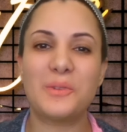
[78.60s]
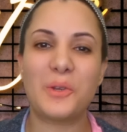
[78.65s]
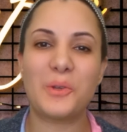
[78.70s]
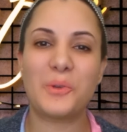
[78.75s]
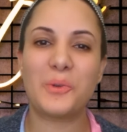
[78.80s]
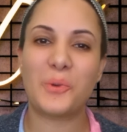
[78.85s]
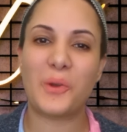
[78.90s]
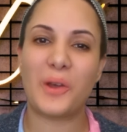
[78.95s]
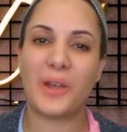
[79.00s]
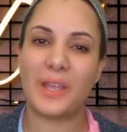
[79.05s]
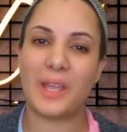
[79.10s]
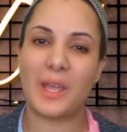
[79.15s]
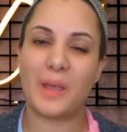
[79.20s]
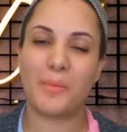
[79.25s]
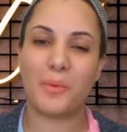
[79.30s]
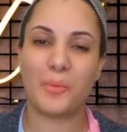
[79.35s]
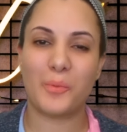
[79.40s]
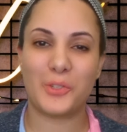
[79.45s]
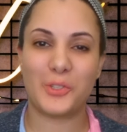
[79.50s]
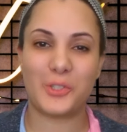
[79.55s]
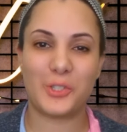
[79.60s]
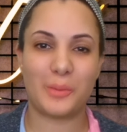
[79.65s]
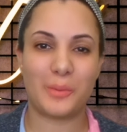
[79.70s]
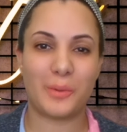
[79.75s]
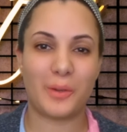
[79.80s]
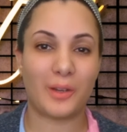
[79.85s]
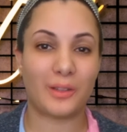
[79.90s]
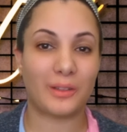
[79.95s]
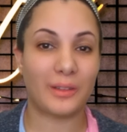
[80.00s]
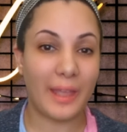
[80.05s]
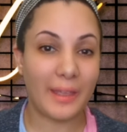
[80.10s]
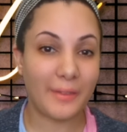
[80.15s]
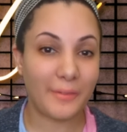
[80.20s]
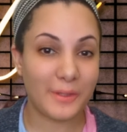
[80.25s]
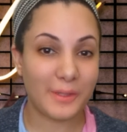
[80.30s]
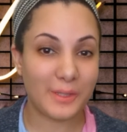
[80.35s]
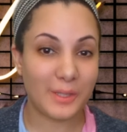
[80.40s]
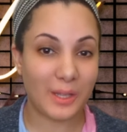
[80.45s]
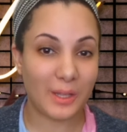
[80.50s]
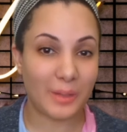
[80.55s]
you know who I am and what GBR
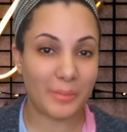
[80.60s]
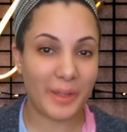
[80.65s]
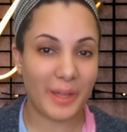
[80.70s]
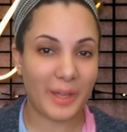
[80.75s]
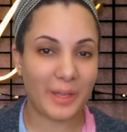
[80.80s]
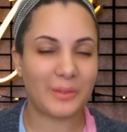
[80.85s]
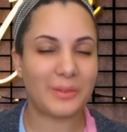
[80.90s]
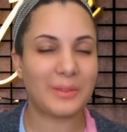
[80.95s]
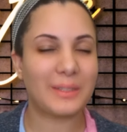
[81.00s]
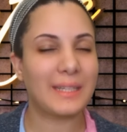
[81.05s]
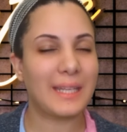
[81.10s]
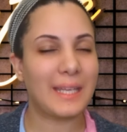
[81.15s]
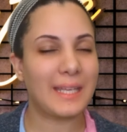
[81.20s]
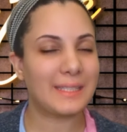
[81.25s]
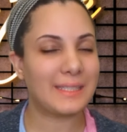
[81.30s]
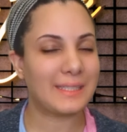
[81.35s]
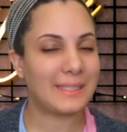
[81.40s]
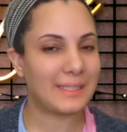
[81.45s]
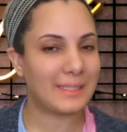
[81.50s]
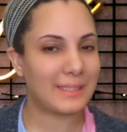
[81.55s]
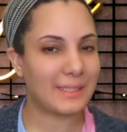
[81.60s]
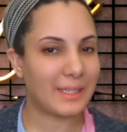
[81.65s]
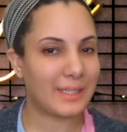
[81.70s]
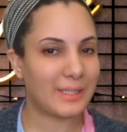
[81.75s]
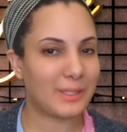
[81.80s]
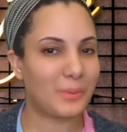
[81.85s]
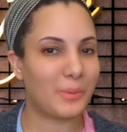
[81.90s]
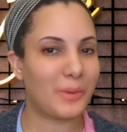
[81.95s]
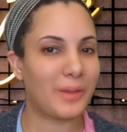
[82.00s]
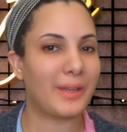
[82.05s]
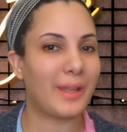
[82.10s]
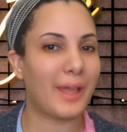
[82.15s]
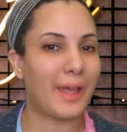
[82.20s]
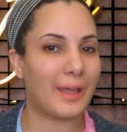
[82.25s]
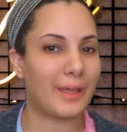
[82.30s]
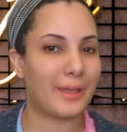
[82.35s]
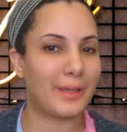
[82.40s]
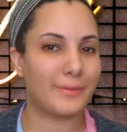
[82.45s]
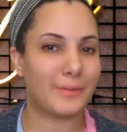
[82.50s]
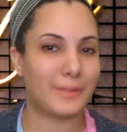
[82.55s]
Life is all about, let's discuss what
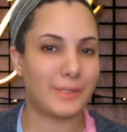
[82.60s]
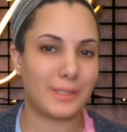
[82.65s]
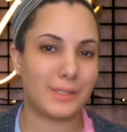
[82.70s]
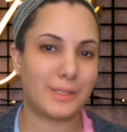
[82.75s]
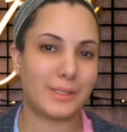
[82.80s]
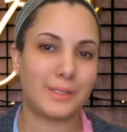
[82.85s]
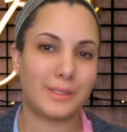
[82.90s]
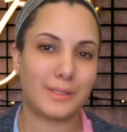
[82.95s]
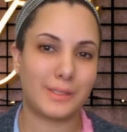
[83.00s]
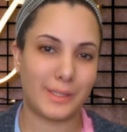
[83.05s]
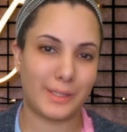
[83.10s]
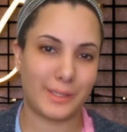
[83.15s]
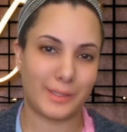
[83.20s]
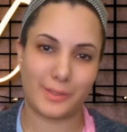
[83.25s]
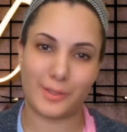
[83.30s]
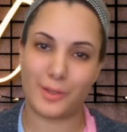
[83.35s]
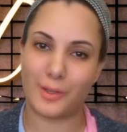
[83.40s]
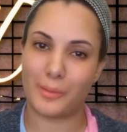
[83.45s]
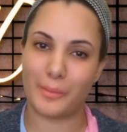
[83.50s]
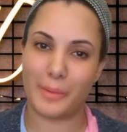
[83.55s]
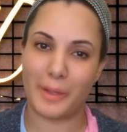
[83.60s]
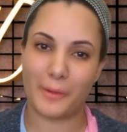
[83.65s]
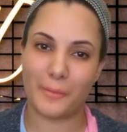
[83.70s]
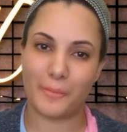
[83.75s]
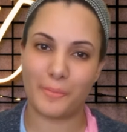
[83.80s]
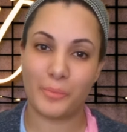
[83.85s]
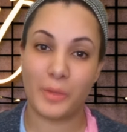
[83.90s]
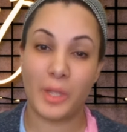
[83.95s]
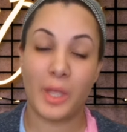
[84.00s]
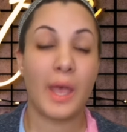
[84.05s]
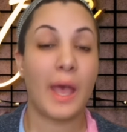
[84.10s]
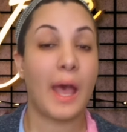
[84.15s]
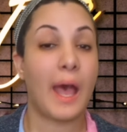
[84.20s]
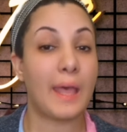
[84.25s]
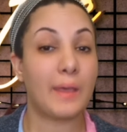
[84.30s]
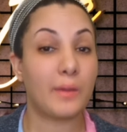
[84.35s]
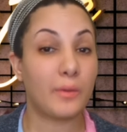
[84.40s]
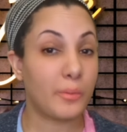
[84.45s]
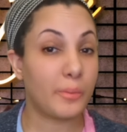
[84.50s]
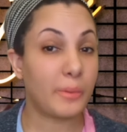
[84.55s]
IFTTT is all about.
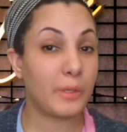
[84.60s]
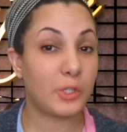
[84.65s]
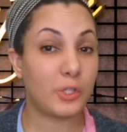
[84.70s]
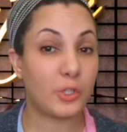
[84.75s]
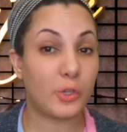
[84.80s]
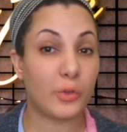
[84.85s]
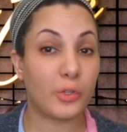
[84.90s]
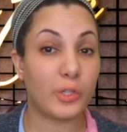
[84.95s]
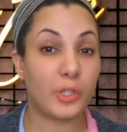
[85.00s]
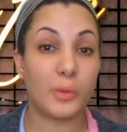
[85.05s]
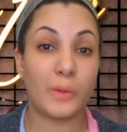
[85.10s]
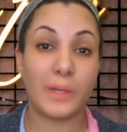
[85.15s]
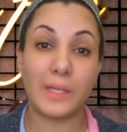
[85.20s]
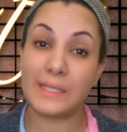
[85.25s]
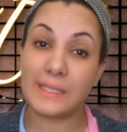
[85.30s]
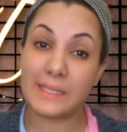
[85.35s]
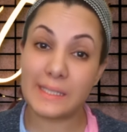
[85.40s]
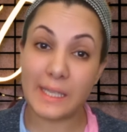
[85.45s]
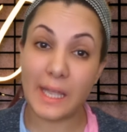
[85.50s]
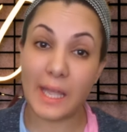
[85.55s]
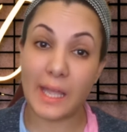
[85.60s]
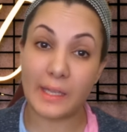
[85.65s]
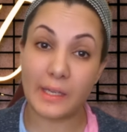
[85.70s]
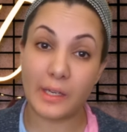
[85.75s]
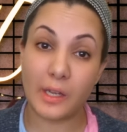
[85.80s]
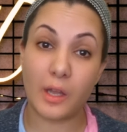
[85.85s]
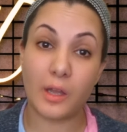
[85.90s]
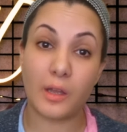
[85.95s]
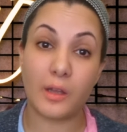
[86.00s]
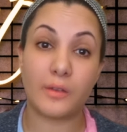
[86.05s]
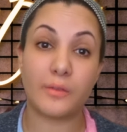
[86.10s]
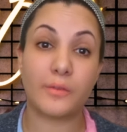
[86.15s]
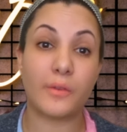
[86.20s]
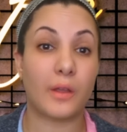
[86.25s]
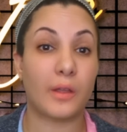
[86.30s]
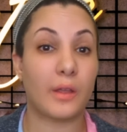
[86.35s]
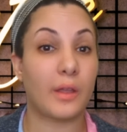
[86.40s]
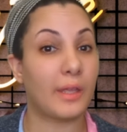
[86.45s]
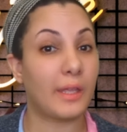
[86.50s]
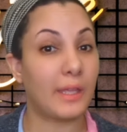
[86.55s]
I will be showing you inside of
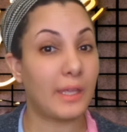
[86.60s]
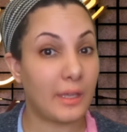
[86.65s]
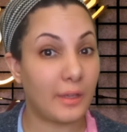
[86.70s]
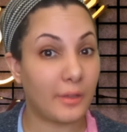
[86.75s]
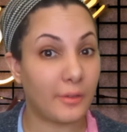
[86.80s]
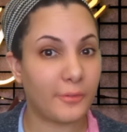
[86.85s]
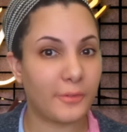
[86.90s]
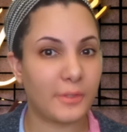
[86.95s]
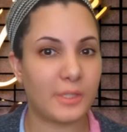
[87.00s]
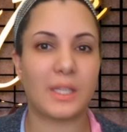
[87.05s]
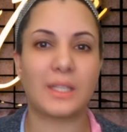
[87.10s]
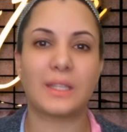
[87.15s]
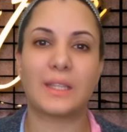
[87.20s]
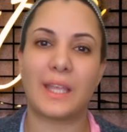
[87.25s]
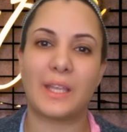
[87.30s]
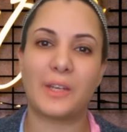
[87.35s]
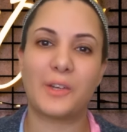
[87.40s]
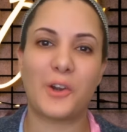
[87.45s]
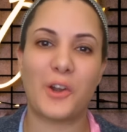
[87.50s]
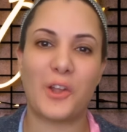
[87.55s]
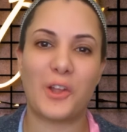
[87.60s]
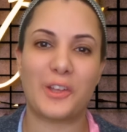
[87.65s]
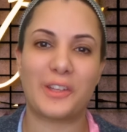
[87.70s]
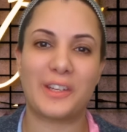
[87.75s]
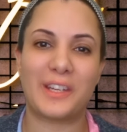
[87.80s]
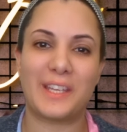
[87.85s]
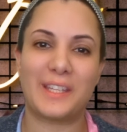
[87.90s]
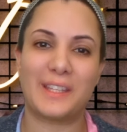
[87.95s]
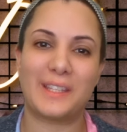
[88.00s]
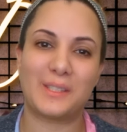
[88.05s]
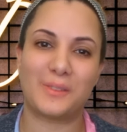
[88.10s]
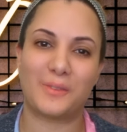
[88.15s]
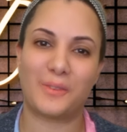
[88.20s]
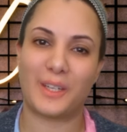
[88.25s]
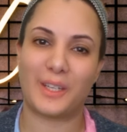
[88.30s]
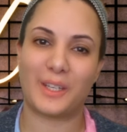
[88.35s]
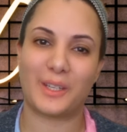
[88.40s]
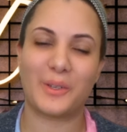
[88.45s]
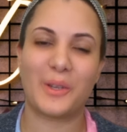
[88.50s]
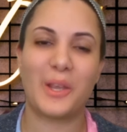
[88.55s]
IFT later on in this
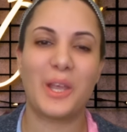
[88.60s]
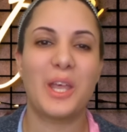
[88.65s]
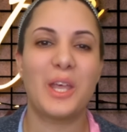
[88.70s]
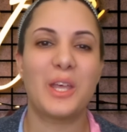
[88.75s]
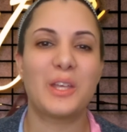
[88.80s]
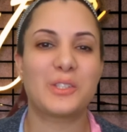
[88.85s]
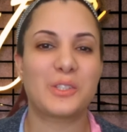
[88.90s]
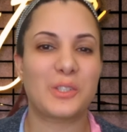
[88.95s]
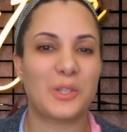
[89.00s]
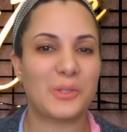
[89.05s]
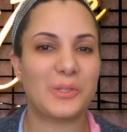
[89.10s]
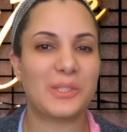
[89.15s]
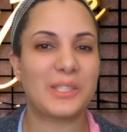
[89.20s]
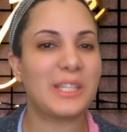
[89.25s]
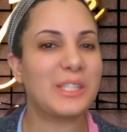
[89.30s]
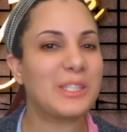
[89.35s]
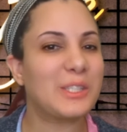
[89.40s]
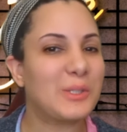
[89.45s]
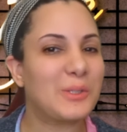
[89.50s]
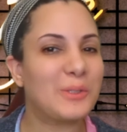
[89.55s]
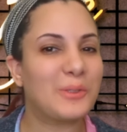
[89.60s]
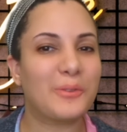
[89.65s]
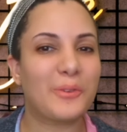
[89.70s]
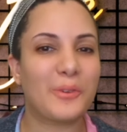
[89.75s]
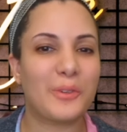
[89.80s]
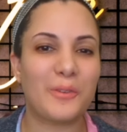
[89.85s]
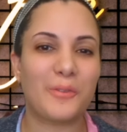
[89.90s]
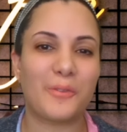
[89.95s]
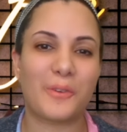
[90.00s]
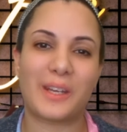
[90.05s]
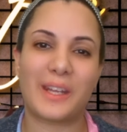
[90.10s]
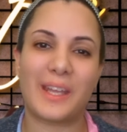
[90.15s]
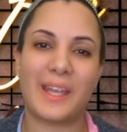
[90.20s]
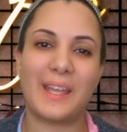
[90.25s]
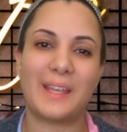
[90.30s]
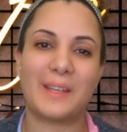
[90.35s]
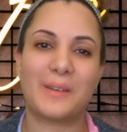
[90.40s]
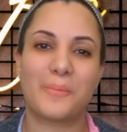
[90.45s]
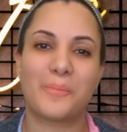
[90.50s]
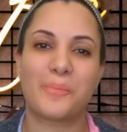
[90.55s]
video, so stay tuned for the fun
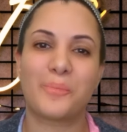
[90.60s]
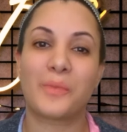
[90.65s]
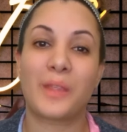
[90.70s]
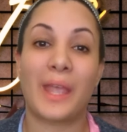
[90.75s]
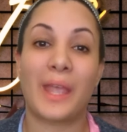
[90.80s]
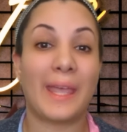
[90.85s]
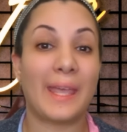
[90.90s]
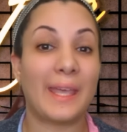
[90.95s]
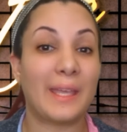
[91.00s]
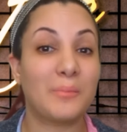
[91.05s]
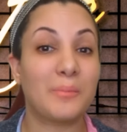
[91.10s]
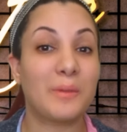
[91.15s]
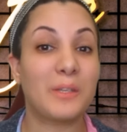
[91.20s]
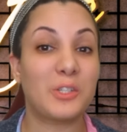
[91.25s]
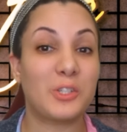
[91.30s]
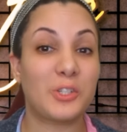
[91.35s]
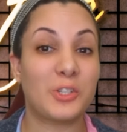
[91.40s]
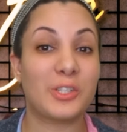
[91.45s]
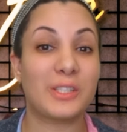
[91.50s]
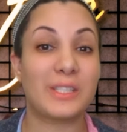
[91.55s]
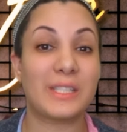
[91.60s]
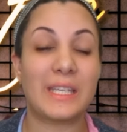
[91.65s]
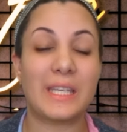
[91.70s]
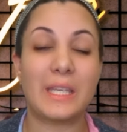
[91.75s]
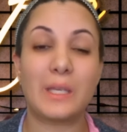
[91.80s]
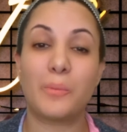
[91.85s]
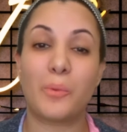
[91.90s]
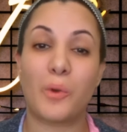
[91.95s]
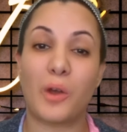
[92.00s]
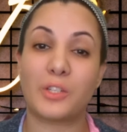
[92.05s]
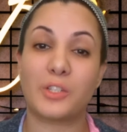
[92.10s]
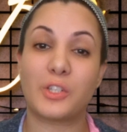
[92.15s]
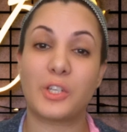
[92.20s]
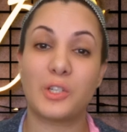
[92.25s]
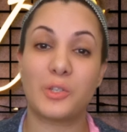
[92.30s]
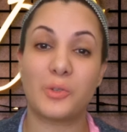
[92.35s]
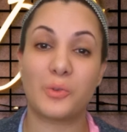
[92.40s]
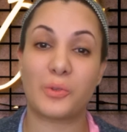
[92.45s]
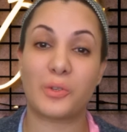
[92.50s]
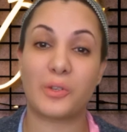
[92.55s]
ahead. And be sure to keep
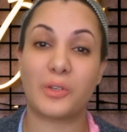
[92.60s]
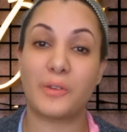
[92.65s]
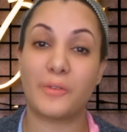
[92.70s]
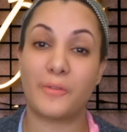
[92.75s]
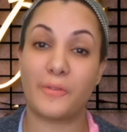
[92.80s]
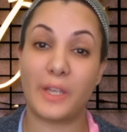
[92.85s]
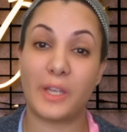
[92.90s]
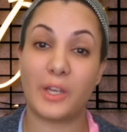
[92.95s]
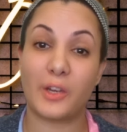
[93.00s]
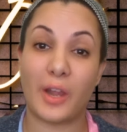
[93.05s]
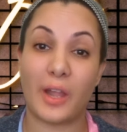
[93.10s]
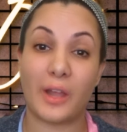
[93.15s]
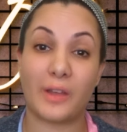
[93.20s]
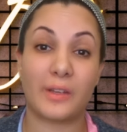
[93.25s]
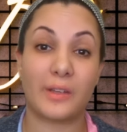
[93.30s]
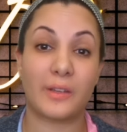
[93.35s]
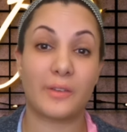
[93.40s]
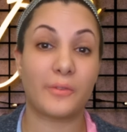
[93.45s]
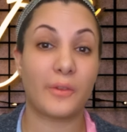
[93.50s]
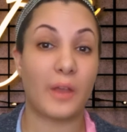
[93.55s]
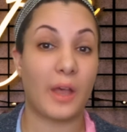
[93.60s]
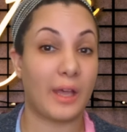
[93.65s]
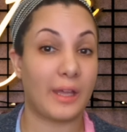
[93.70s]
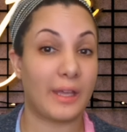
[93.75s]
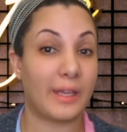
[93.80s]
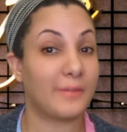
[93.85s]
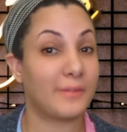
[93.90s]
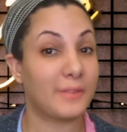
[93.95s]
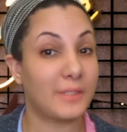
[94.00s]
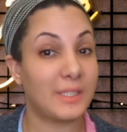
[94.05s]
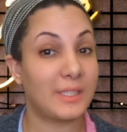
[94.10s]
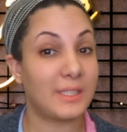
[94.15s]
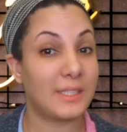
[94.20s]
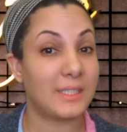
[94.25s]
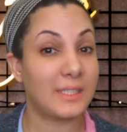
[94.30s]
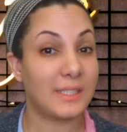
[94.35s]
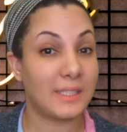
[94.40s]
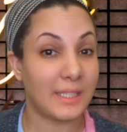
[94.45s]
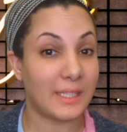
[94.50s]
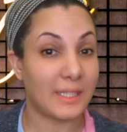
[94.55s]
watching in order to figure out if
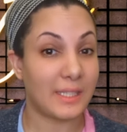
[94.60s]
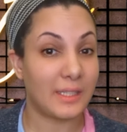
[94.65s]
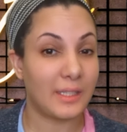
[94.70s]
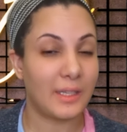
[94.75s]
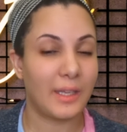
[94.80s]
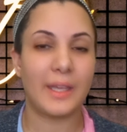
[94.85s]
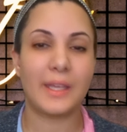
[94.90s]
IFTTT